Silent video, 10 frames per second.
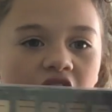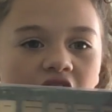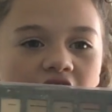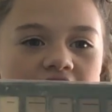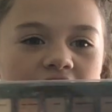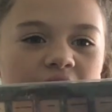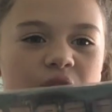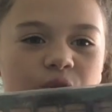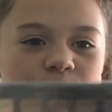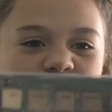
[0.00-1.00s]
I
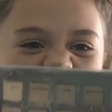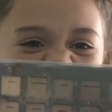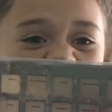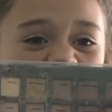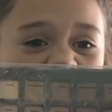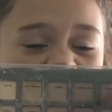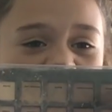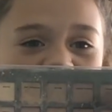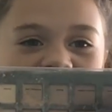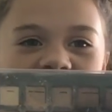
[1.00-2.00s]
have dark
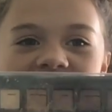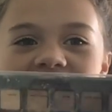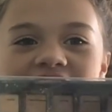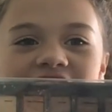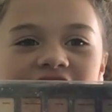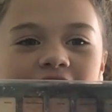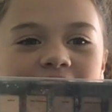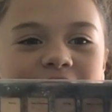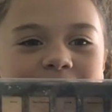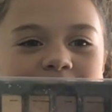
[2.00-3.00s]
red. I
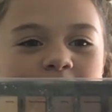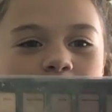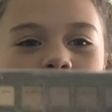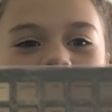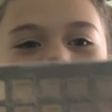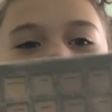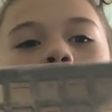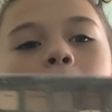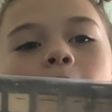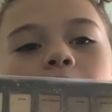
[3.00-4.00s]
um, but this is
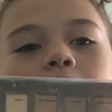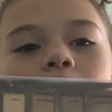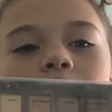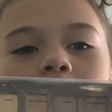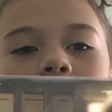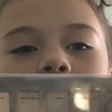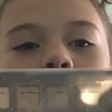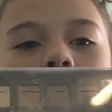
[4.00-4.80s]
my personal favorite, the